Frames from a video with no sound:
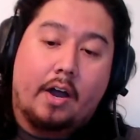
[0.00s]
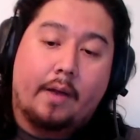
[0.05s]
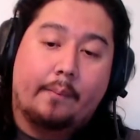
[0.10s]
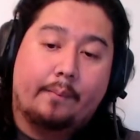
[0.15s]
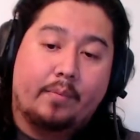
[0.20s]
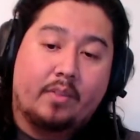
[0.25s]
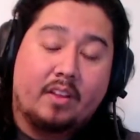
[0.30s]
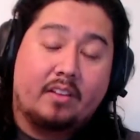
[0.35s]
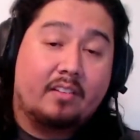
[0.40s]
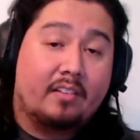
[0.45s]

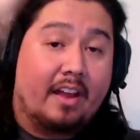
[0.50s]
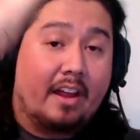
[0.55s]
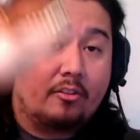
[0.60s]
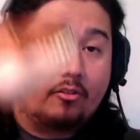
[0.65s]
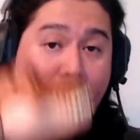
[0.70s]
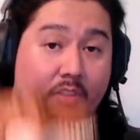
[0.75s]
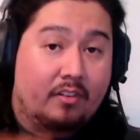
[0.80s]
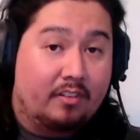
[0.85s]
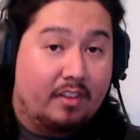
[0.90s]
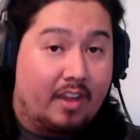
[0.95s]
This is actually
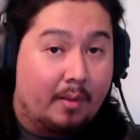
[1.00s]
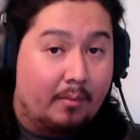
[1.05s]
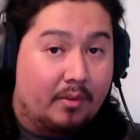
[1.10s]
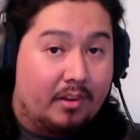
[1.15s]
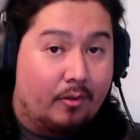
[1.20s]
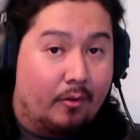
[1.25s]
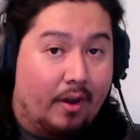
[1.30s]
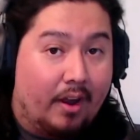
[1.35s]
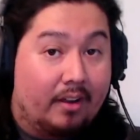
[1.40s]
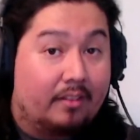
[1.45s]
the same
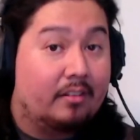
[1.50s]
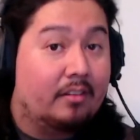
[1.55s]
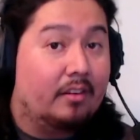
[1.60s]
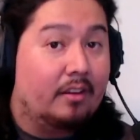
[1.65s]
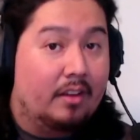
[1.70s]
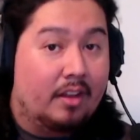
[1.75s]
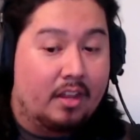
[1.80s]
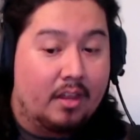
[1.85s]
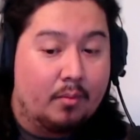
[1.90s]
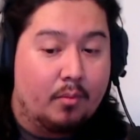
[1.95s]
T-Rex
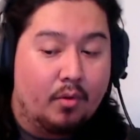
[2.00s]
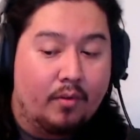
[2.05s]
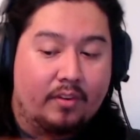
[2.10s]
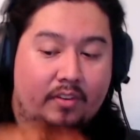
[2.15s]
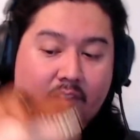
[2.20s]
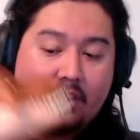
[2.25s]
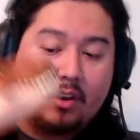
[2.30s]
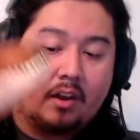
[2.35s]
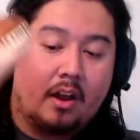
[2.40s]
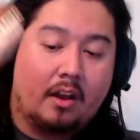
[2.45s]
in the movies
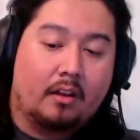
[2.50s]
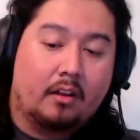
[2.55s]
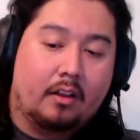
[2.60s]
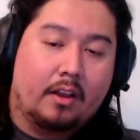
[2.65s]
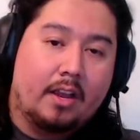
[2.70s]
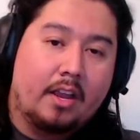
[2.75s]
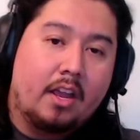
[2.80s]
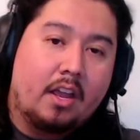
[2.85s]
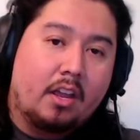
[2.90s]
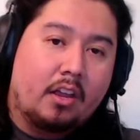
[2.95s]
canonically.
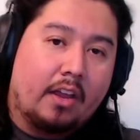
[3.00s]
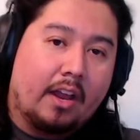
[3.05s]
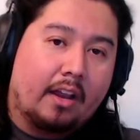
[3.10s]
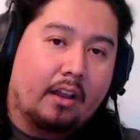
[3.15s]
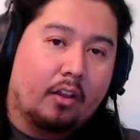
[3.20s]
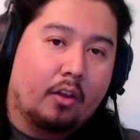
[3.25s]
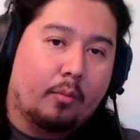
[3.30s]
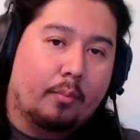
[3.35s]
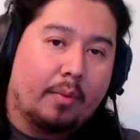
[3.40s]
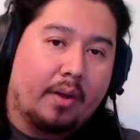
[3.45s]
Had a
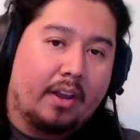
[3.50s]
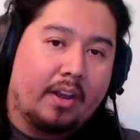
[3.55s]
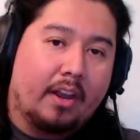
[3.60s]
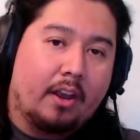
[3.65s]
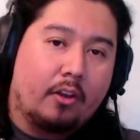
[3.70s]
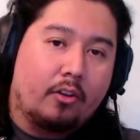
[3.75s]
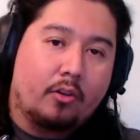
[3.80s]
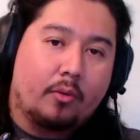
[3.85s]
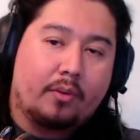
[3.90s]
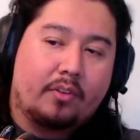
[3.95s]
little button here
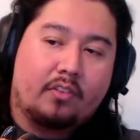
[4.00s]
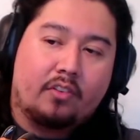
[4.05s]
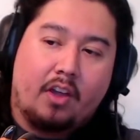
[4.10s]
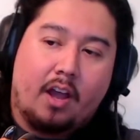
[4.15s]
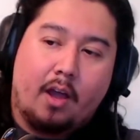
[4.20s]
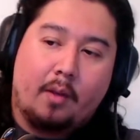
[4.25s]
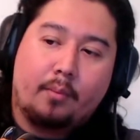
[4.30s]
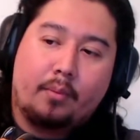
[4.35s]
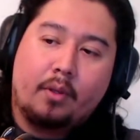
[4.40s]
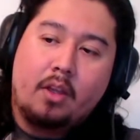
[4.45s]
you would
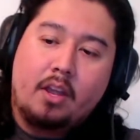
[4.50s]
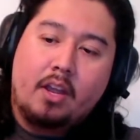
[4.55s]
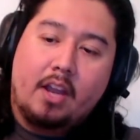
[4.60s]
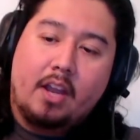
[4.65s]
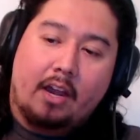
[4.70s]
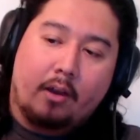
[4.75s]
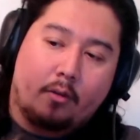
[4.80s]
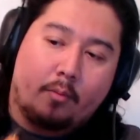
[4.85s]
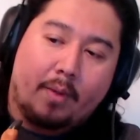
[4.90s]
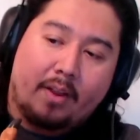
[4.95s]
stomp, and
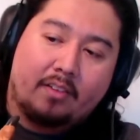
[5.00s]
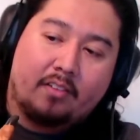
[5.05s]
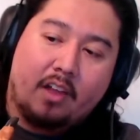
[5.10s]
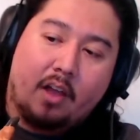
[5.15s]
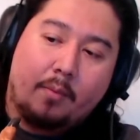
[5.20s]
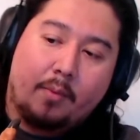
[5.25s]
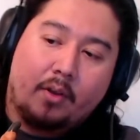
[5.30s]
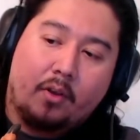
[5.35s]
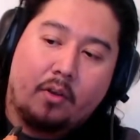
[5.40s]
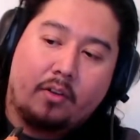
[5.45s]
it would make
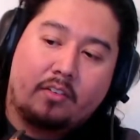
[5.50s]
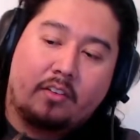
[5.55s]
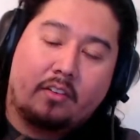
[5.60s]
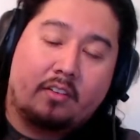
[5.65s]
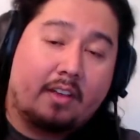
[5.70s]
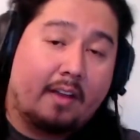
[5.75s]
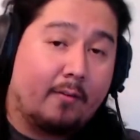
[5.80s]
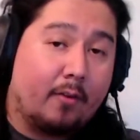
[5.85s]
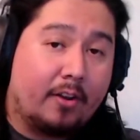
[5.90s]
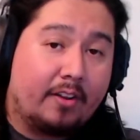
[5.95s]
stomping noises.
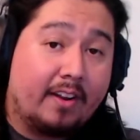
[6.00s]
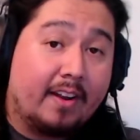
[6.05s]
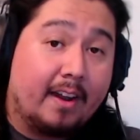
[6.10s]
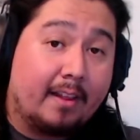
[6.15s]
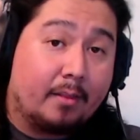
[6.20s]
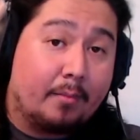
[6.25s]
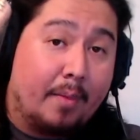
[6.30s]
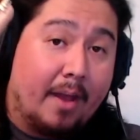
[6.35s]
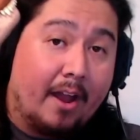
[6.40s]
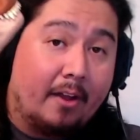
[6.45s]
I've already taken out the
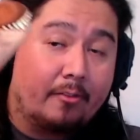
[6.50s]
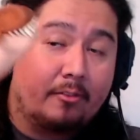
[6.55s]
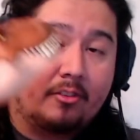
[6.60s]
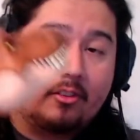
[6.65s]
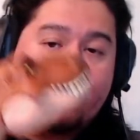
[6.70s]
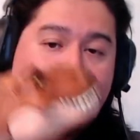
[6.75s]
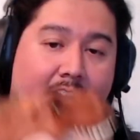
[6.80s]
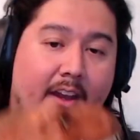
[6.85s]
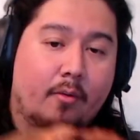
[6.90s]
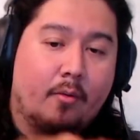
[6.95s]
batteries because
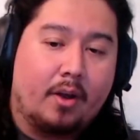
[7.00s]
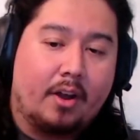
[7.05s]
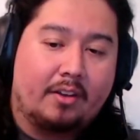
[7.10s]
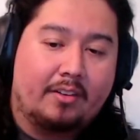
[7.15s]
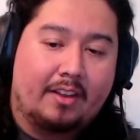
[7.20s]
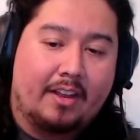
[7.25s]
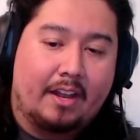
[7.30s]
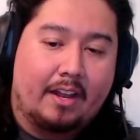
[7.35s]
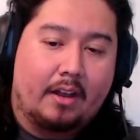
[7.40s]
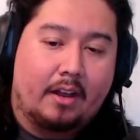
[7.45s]
I didn't want it to
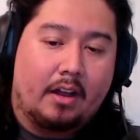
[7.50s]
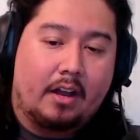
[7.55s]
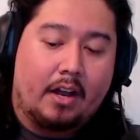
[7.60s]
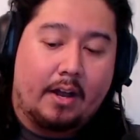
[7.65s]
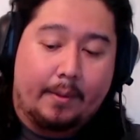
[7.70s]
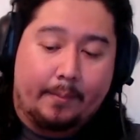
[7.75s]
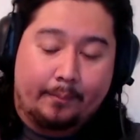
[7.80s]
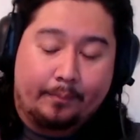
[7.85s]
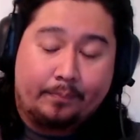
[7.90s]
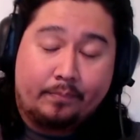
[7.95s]
get
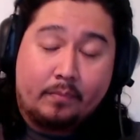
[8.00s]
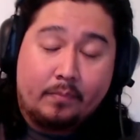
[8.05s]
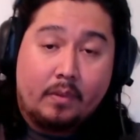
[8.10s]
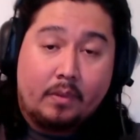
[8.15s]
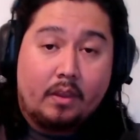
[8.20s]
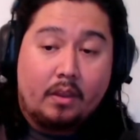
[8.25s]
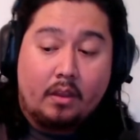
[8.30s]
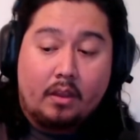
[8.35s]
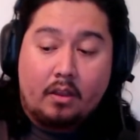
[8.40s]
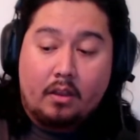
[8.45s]

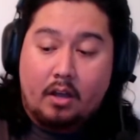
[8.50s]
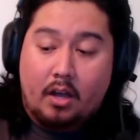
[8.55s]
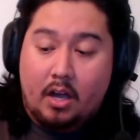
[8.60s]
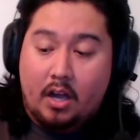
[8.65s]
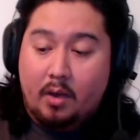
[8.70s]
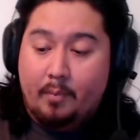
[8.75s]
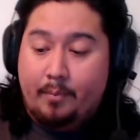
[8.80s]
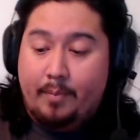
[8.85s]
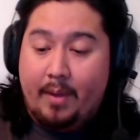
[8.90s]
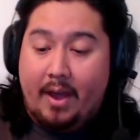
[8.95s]

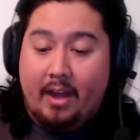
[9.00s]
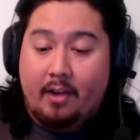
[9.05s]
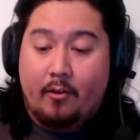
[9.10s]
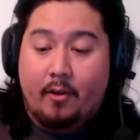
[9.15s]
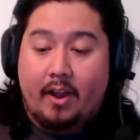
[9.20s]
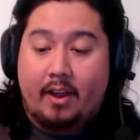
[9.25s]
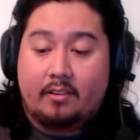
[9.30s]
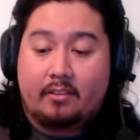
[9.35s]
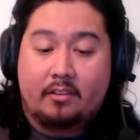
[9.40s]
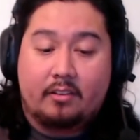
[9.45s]
battery
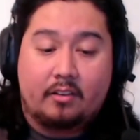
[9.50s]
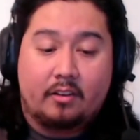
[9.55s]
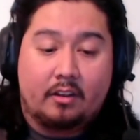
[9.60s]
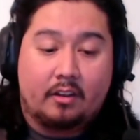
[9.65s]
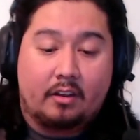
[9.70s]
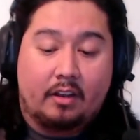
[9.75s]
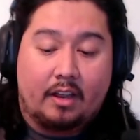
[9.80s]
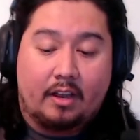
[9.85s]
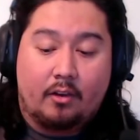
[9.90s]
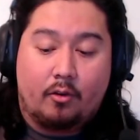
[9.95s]
acid to
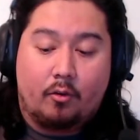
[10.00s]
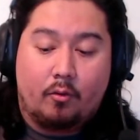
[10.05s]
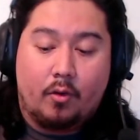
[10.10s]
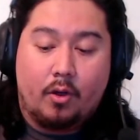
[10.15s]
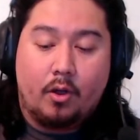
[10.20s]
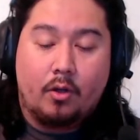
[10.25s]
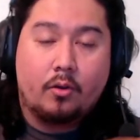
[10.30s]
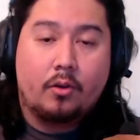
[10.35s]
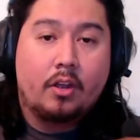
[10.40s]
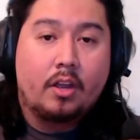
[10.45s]
like
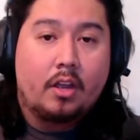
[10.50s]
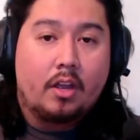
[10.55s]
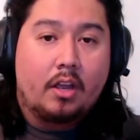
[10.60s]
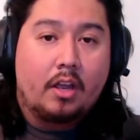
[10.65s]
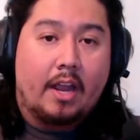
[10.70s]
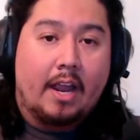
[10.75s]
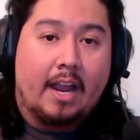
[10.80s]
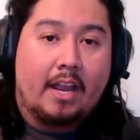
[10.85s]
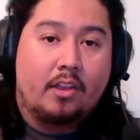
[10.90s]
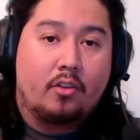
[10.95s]
corrode.
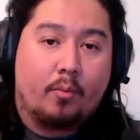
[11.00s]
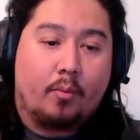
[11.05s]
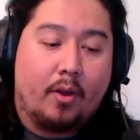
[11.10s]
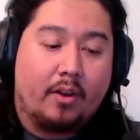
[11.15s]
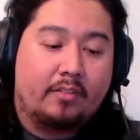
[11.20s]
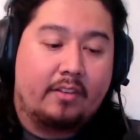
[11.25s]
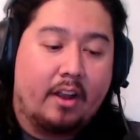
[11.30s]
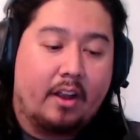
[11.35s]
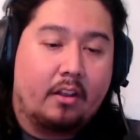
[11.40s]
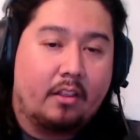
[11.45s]
And you would press
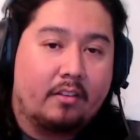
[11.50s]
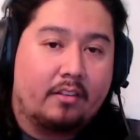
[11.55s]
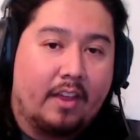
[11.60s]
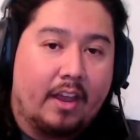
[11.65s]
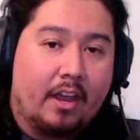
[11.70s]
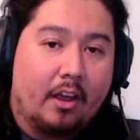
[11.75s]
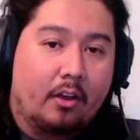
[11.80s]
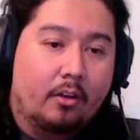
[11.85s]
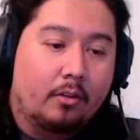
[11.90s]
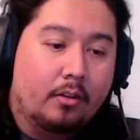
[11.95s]
down on the
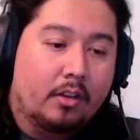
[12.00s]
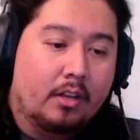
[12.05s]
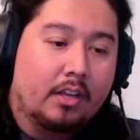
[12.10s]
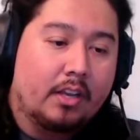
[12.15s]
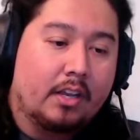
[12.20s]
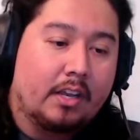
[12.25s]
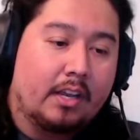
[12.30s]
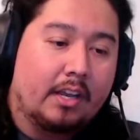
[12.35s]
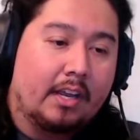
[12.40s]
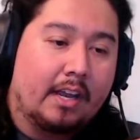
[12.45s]
tail,
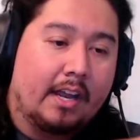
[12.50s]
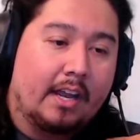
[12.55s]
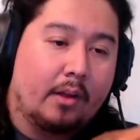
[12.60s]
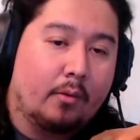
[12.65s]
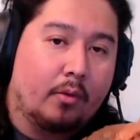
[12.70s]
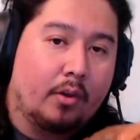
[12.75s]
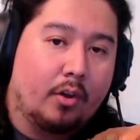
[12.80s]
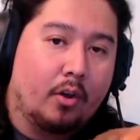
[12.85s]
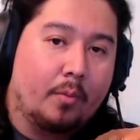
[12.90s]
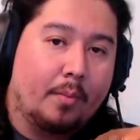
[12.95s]
and it
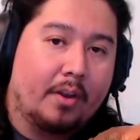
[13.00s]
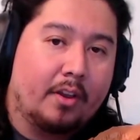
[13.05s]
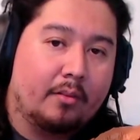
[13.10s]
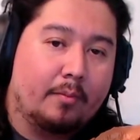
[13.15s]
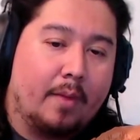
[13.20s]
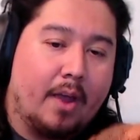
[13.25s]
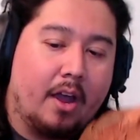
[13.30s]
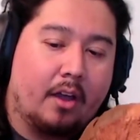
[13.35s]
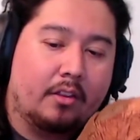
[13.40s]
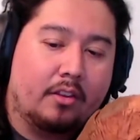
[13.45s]
would open its
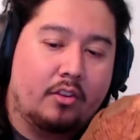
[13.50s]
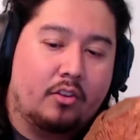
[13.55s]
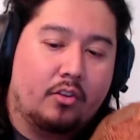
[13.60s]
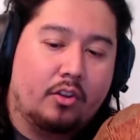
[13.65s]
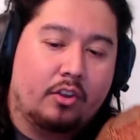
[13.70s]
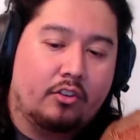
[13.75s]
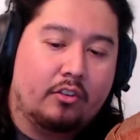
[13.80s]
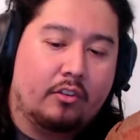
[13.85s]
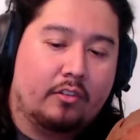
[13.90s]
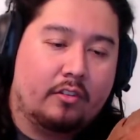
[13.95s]
mouth, and you could
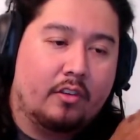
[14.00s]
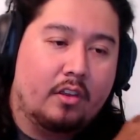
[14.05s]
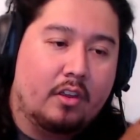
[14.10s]
just